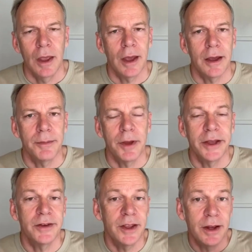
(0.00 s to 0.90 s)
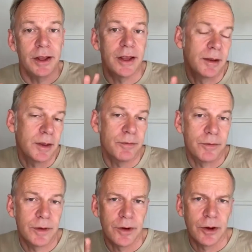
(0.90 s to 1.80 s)
are. Ideally,
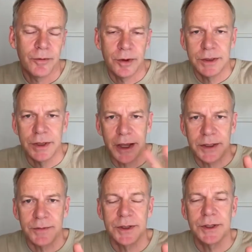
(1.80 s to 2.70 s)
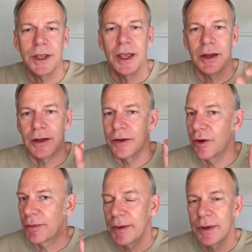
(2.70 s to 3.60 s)
if it's that sophisticated,
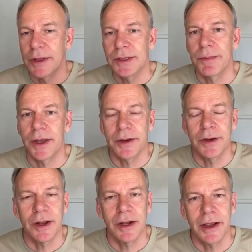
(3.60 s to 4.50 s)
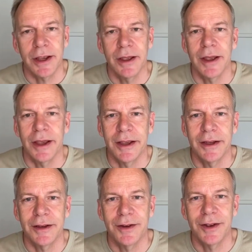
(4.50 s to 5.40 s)
maybe there's a button to click
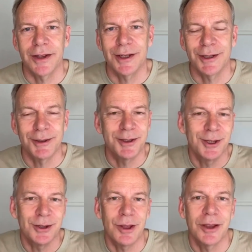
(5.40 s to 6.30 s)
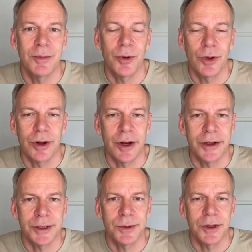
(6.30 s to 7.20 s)
and they can book a
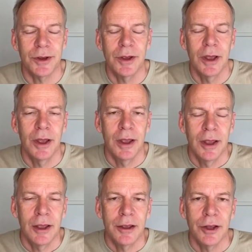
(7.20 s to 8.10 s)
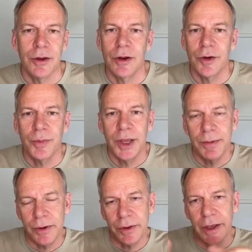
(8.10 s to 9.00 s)
class with you. A lot of
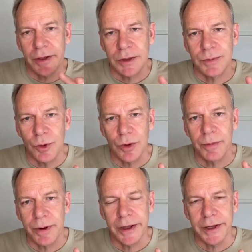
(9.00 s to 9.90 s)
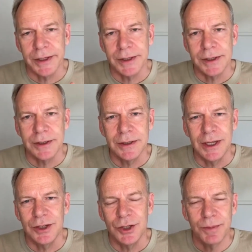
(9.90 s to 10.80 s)
people in their smaller Pilates
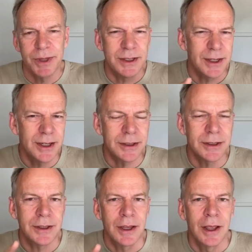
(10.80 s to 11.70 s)
teacher business,